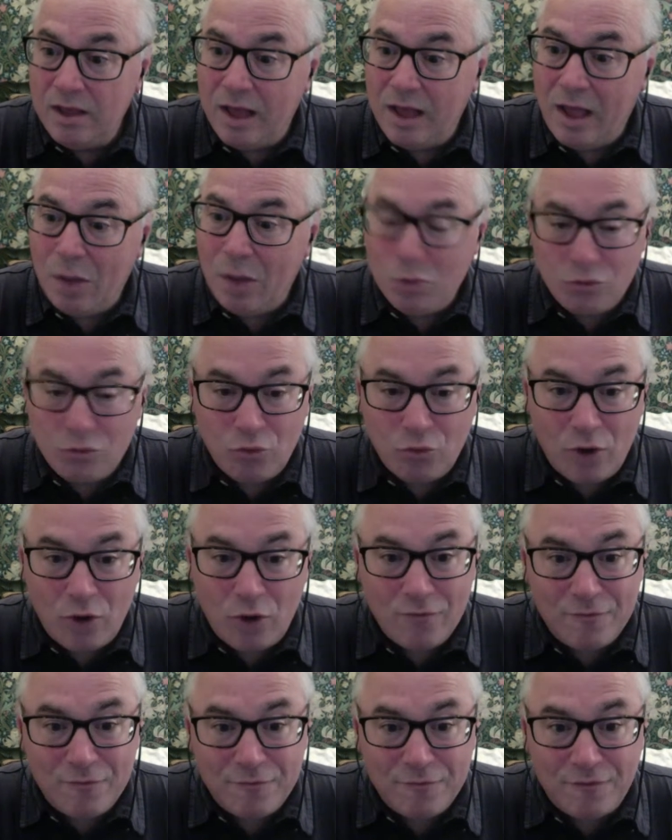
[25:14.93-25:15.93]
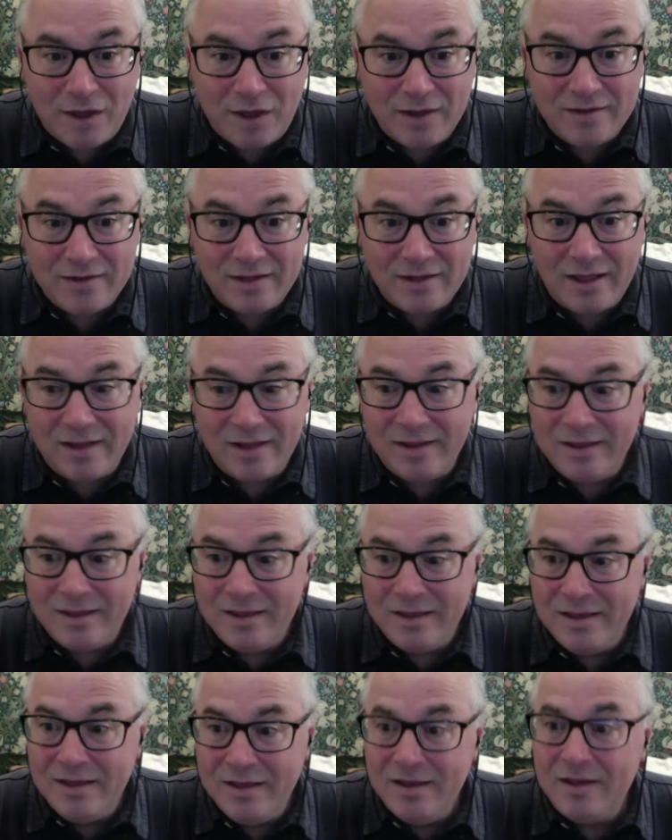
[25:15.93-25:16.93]
I would try to fight that.
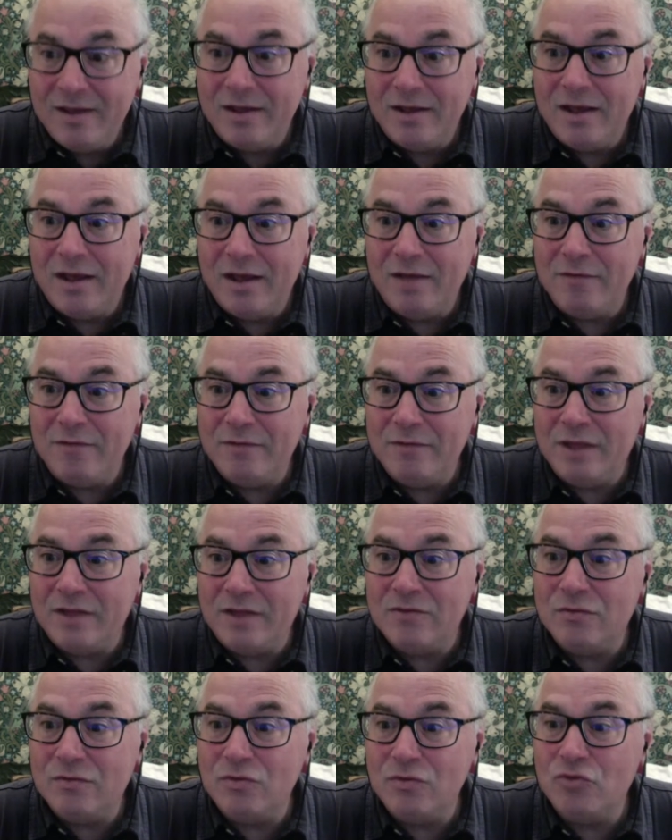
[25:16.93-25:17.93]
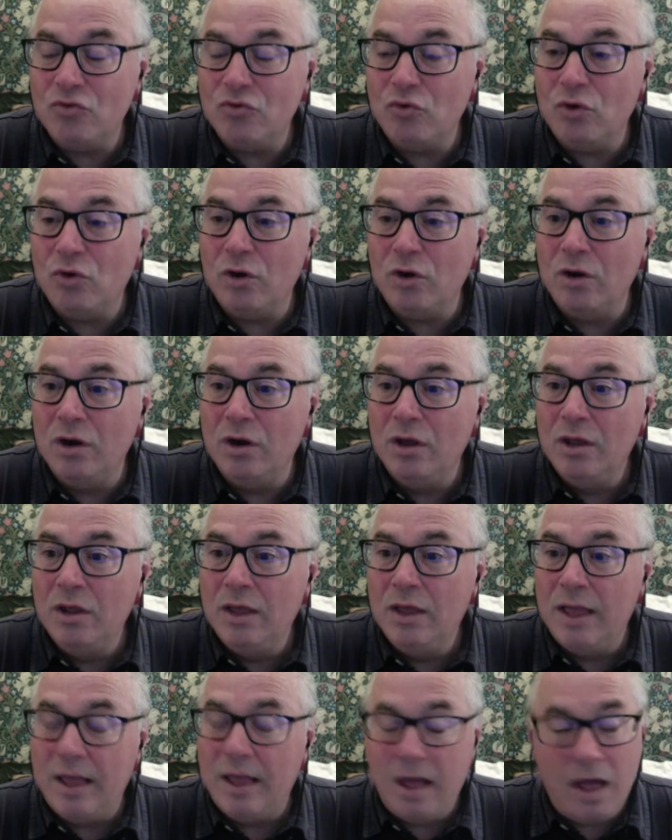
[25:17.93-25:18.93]
Uh, that's for sure.
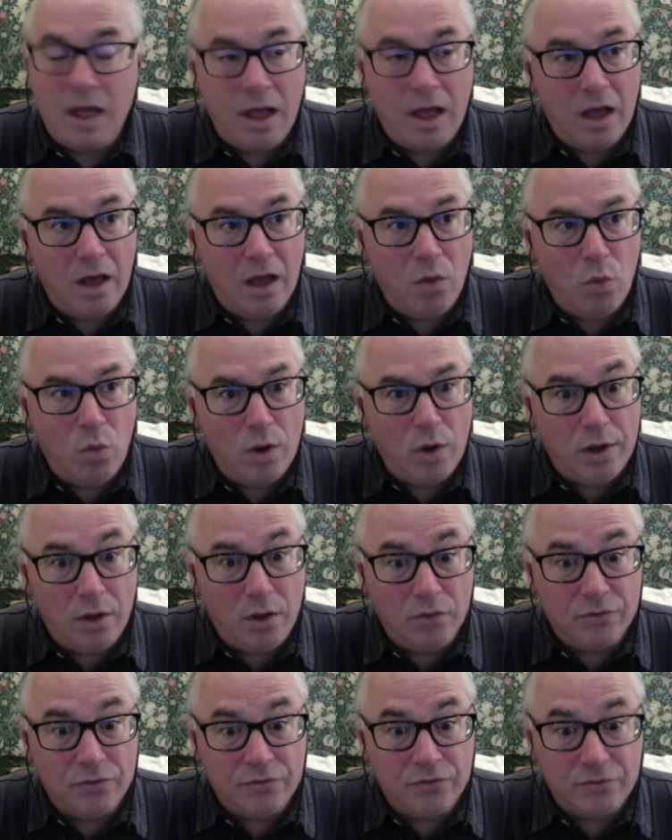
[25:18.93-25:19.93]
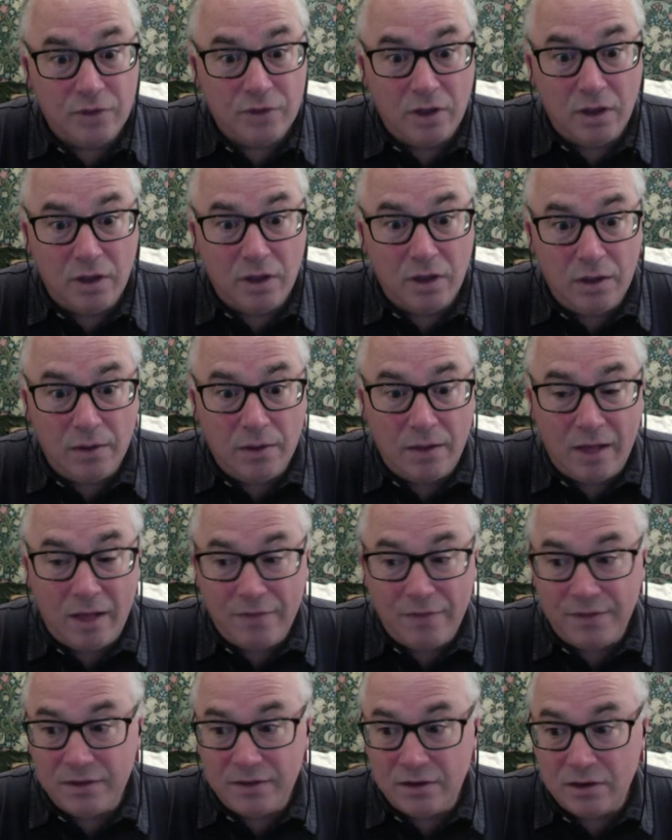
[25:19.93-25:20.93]
Uh, what else? Uh, I
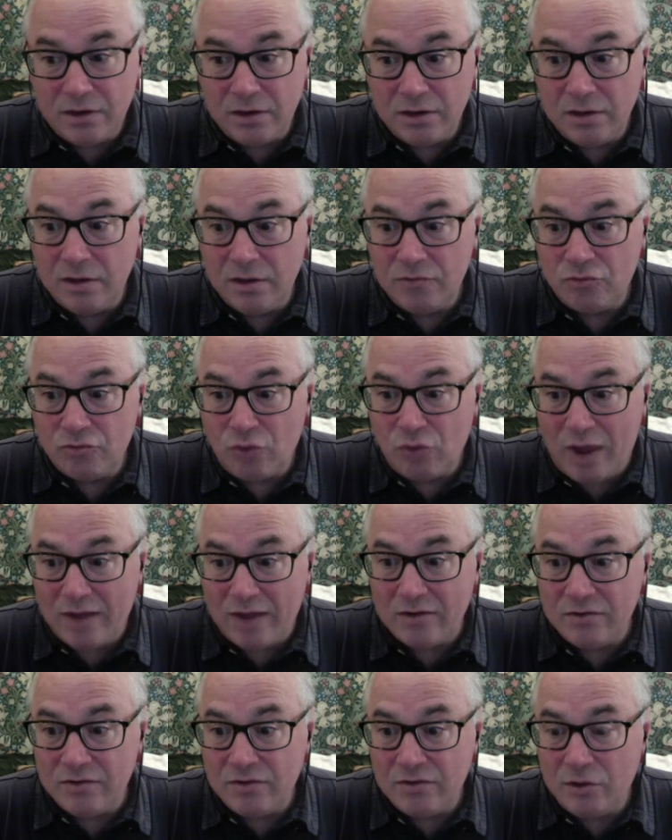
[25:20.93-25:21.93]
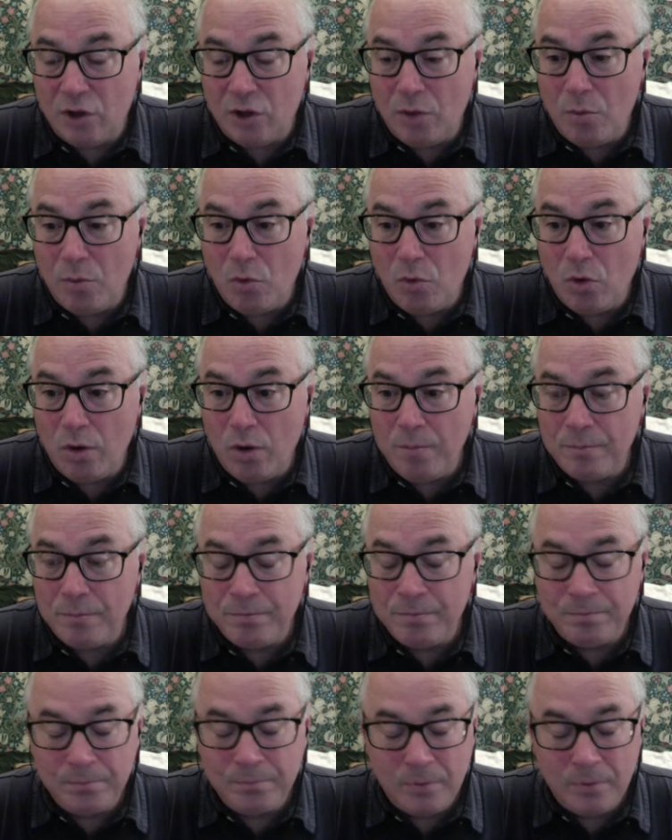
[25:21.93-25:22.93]
think they're going to track us a lot more.
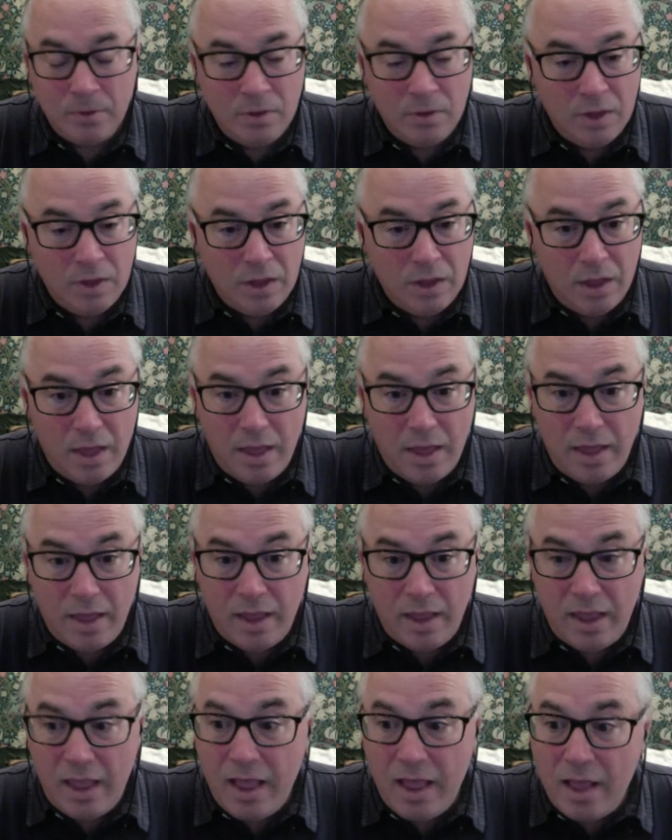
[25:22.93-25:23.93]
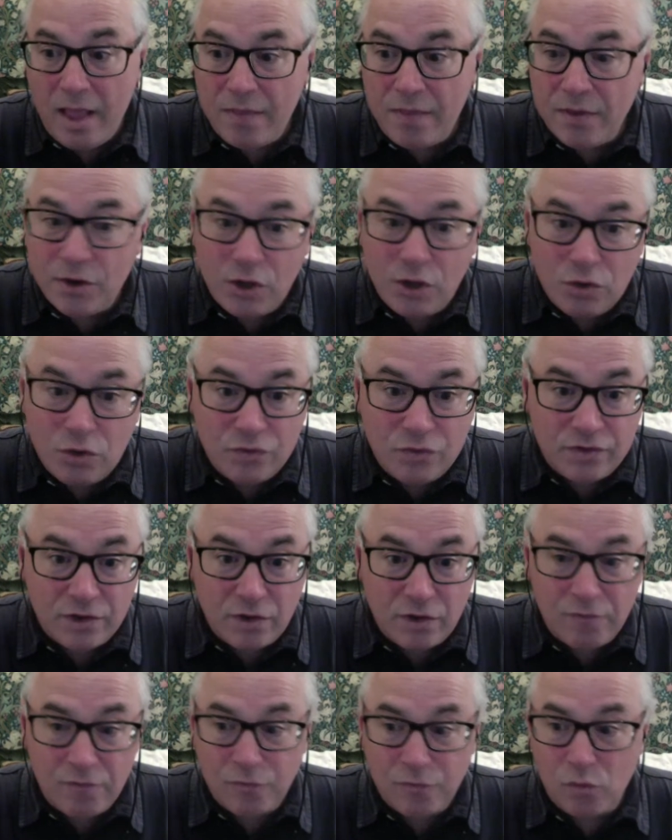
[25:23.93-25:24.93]
And they're using it,
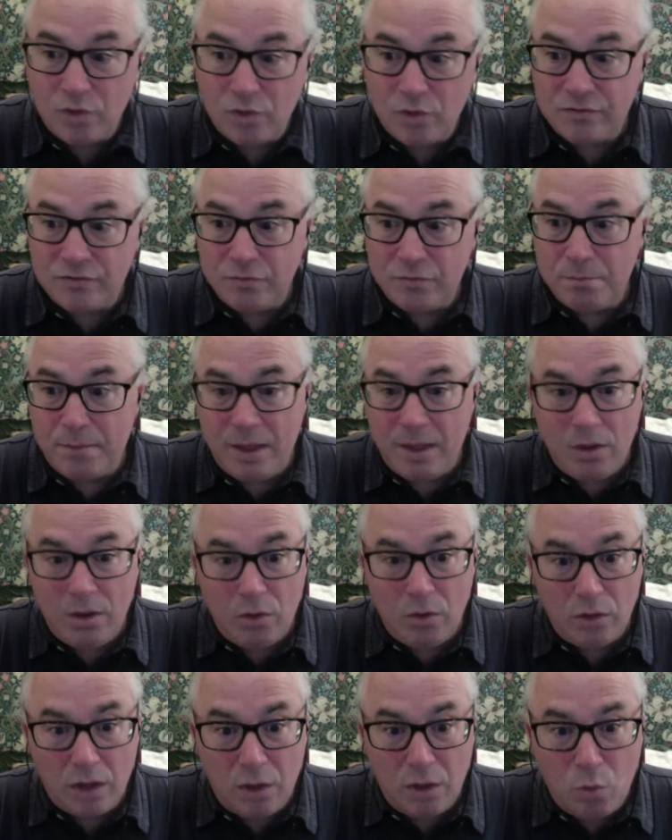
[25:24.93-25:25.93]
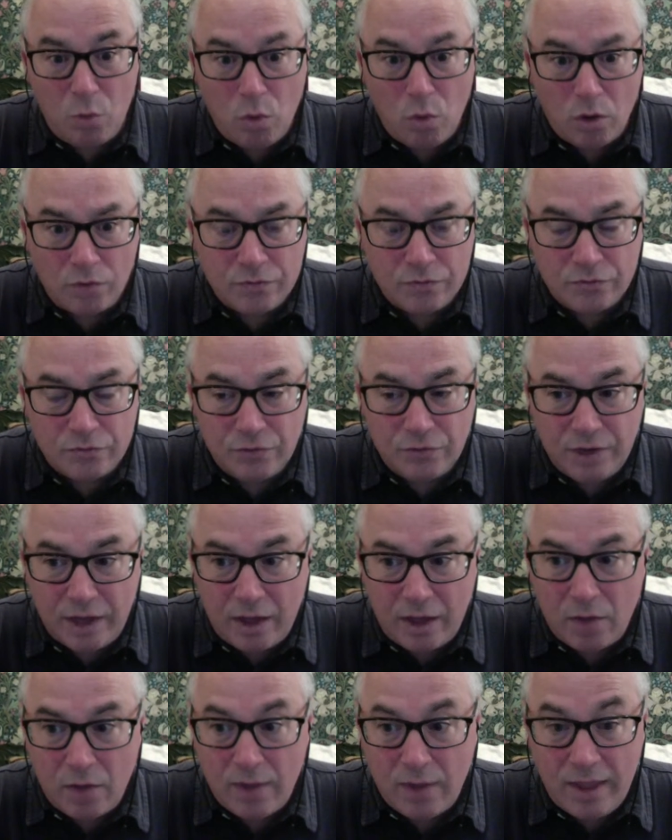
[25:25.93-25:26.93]
of course, to bail uh, Wall Street
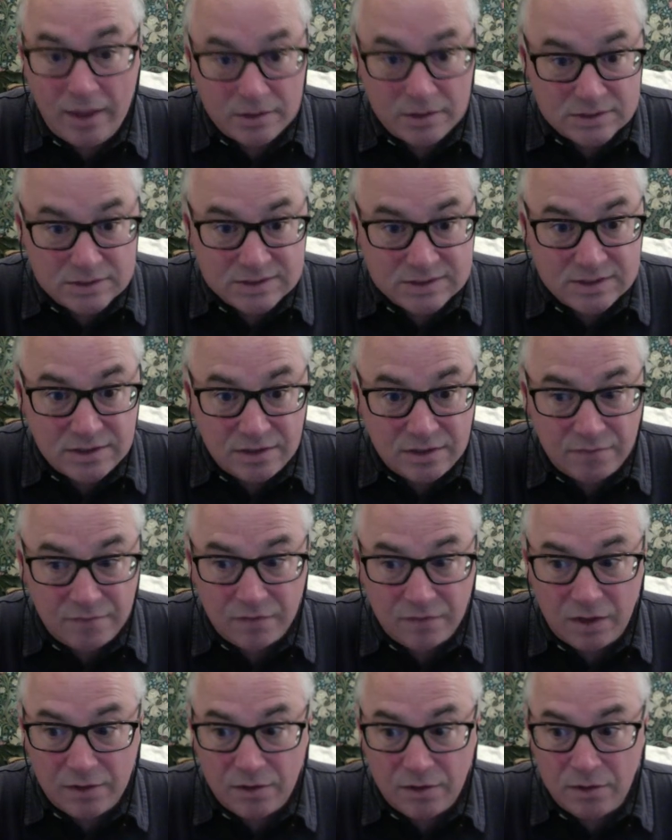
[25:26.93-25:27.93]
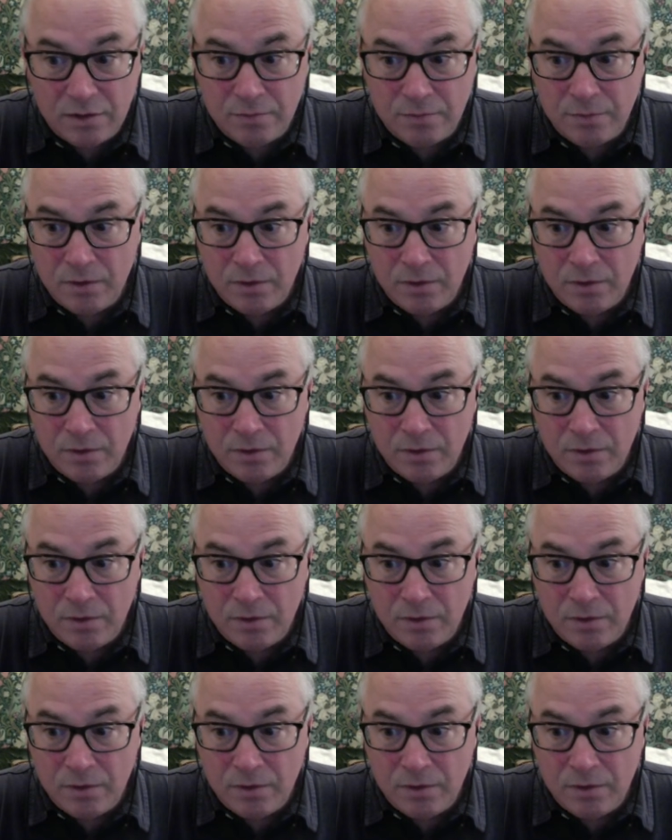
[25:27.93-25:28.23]
out and the City of London.